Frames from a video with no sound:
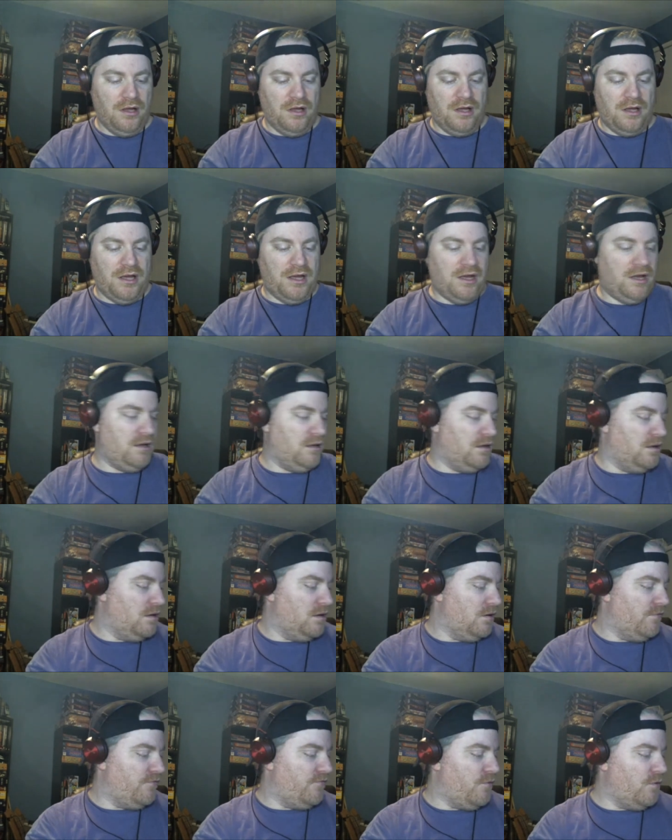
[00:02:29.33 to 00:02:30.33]
And
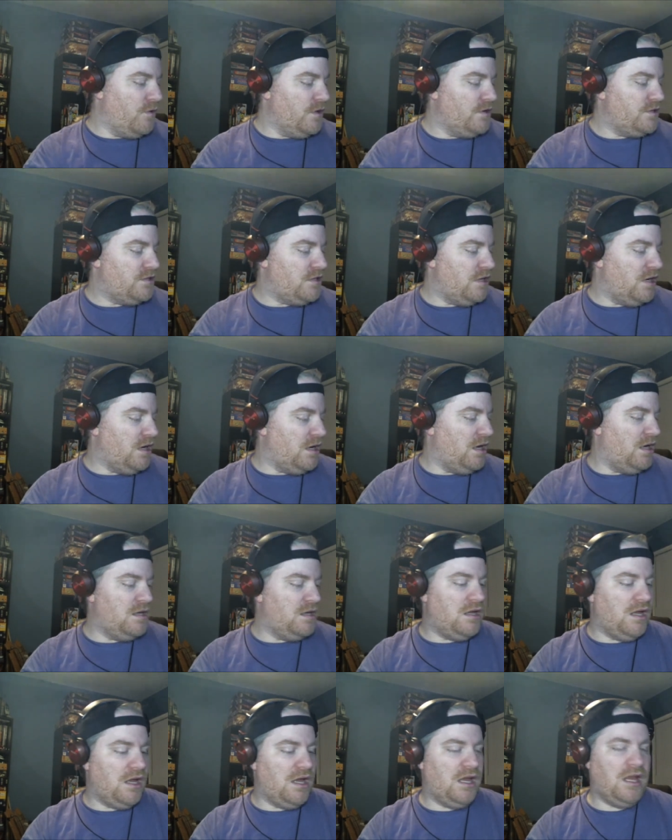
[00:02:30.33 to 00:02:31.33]
a forest and
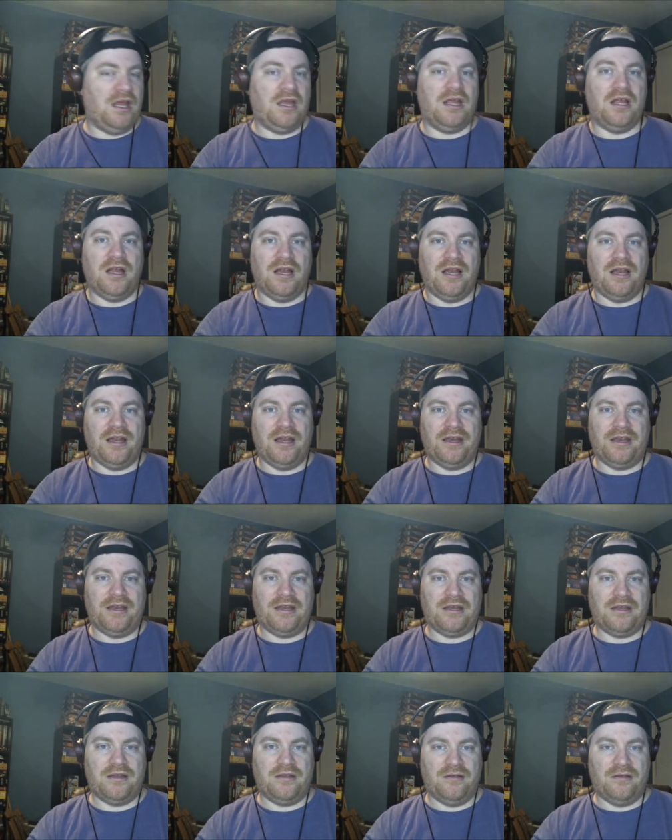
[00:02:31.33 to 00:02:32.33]
a
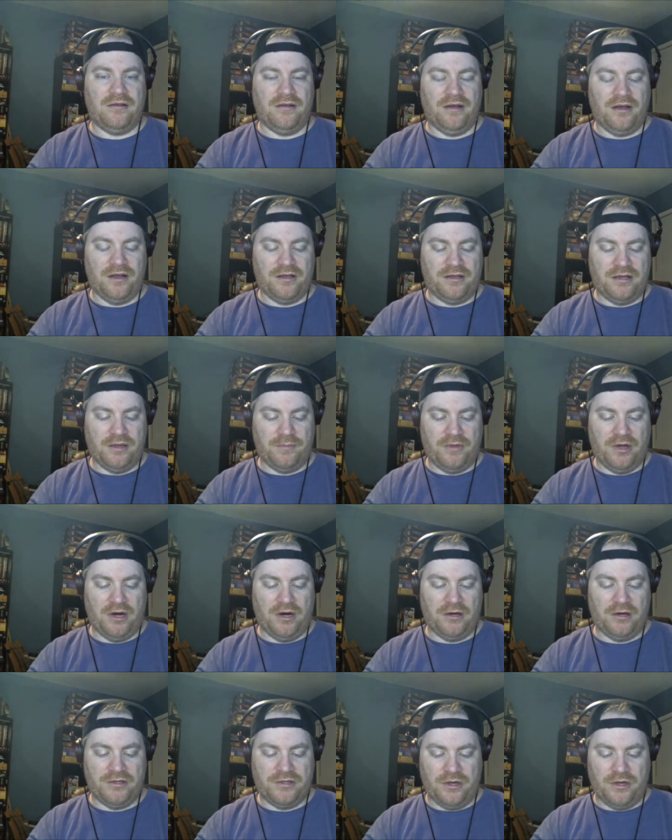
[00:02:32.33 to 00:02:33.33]
tip
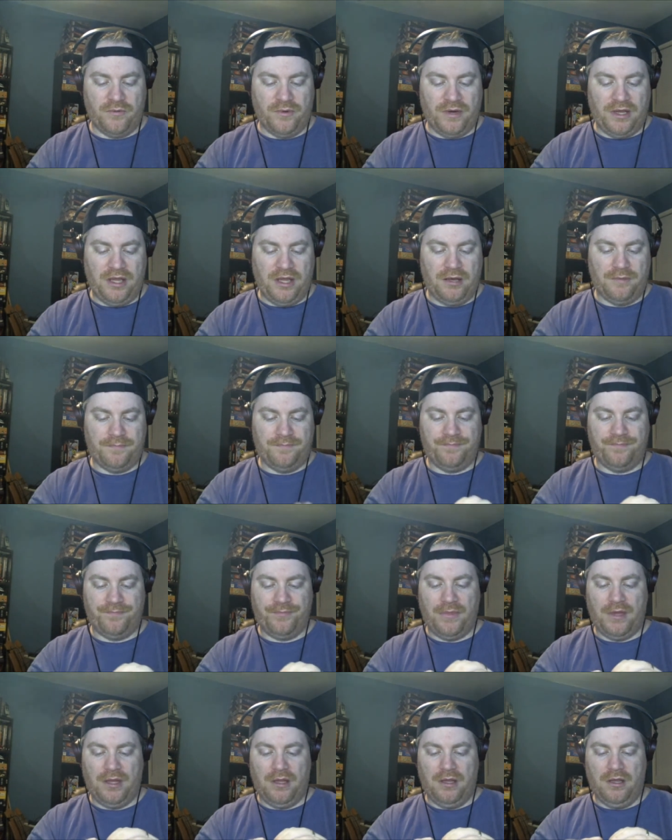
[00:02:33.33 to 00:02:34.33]
card is all we get.
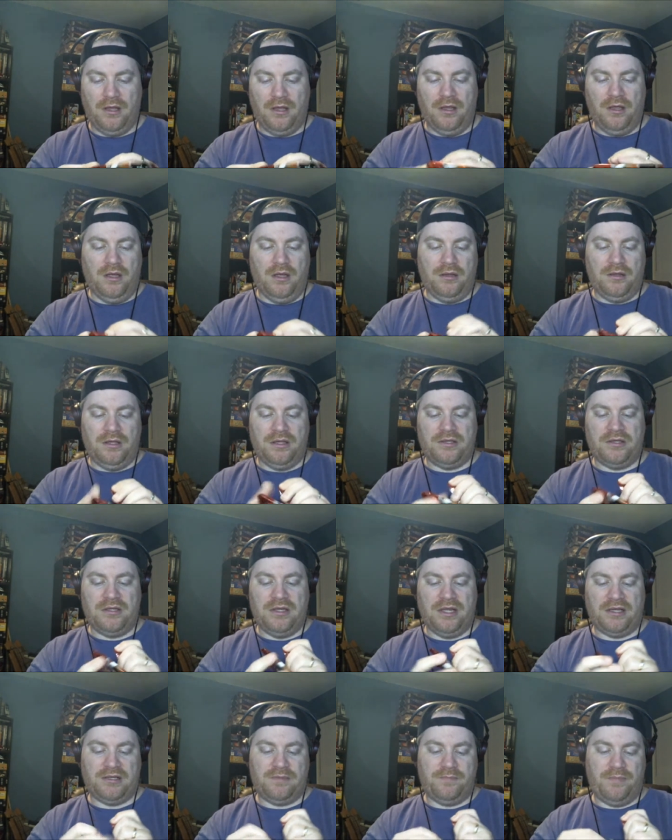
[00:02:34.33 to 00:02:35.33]
This
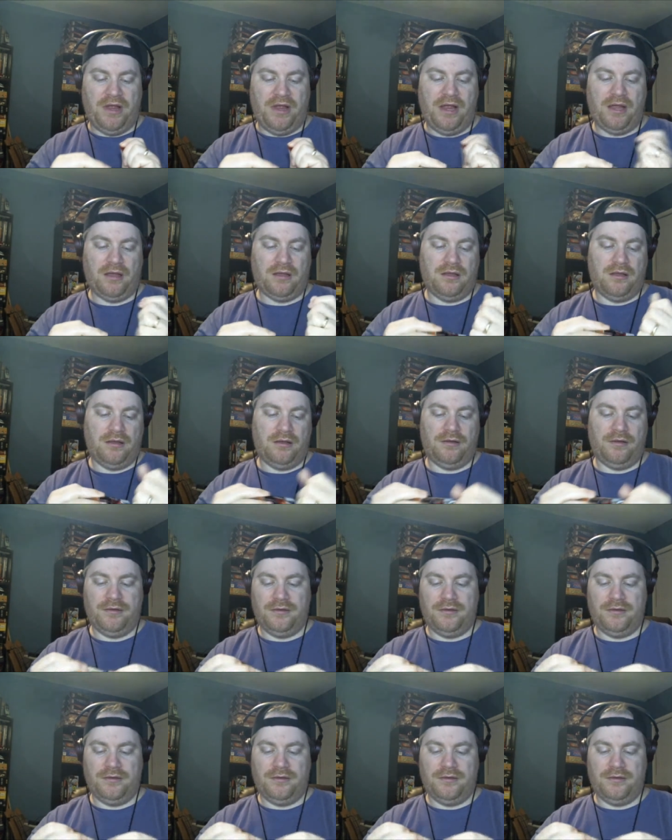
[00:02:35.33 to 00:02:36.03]
next pack.